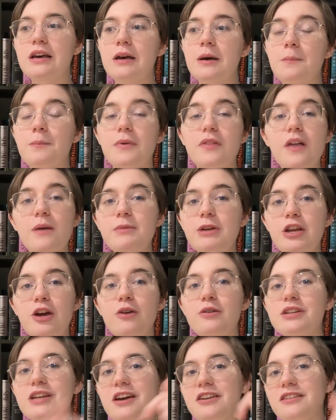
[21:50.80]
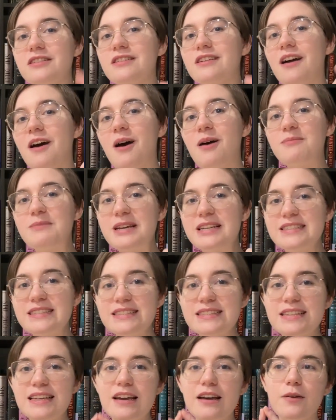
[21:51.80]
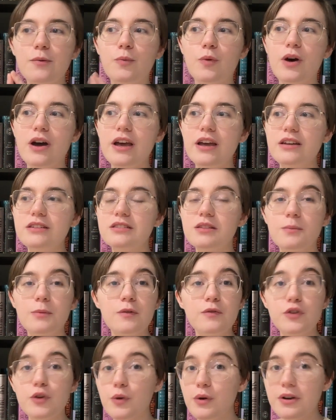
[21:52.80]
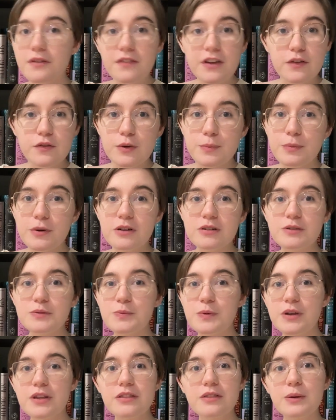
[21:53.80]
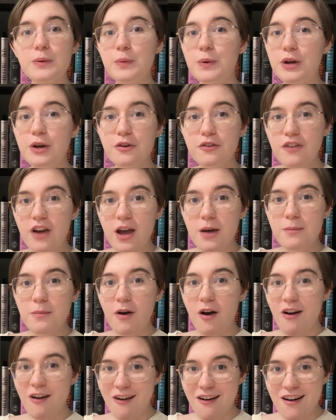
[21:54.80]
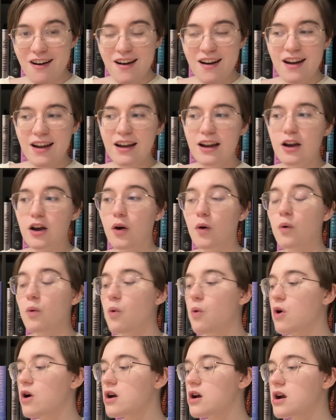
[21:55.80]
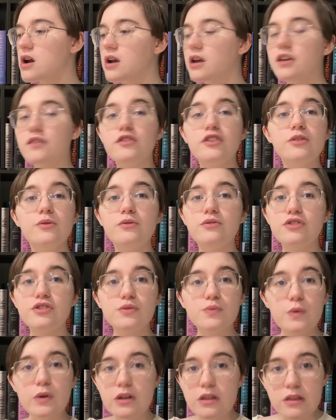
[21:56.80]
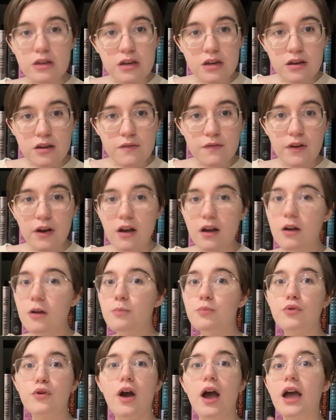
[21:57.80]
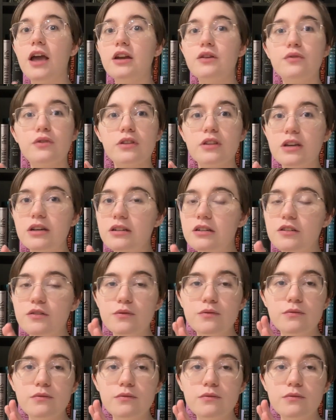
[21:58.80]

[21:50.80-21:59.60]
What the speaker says: But let me know down in the comments what some of your favorite books with queer rep are, or if you just want to leave a pride related